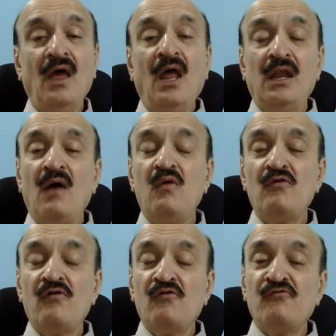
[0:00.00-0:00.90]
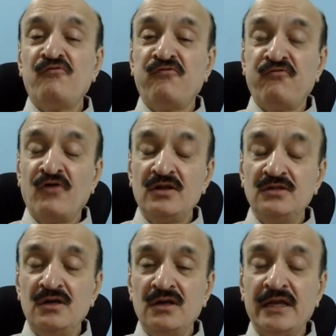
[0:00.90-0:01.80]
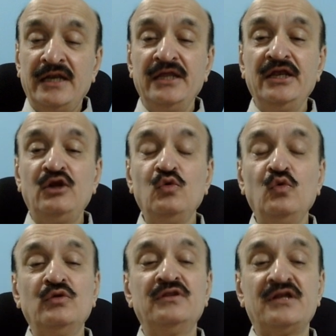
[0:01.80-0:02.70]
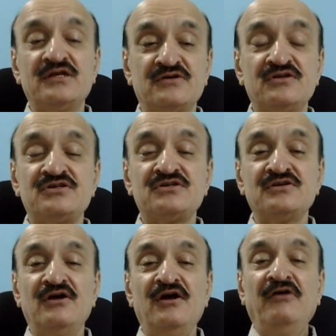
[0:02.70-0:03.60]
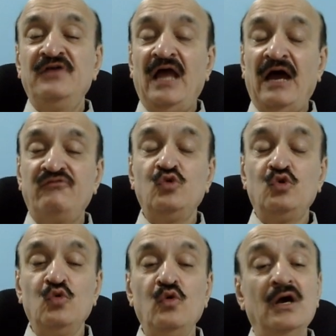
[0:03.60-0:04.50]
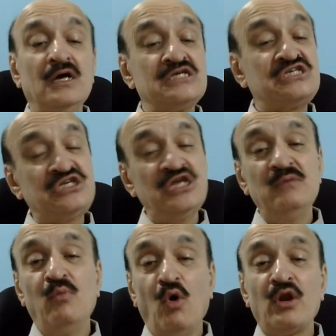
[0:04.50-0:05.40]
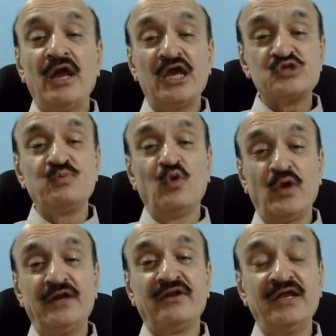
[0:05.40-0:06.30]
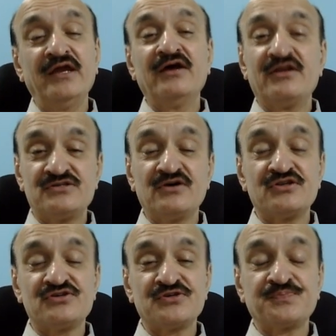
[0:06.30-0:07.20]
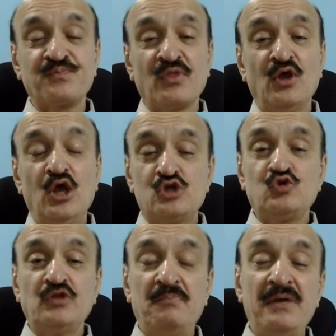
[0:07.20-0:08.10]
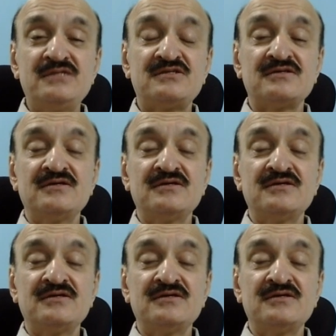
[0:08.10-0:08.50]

Now, further getting into the research, we'll have to do still more exploratory research. So, the best